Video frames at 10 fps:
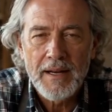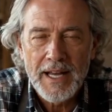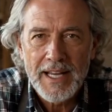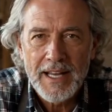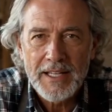
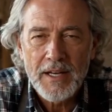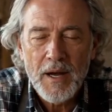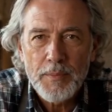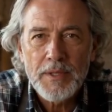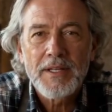they ended
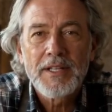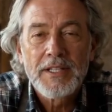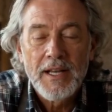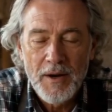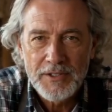up in the
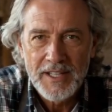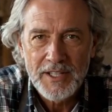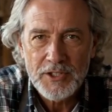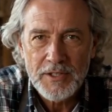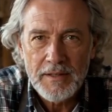discount
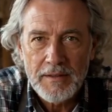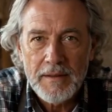section,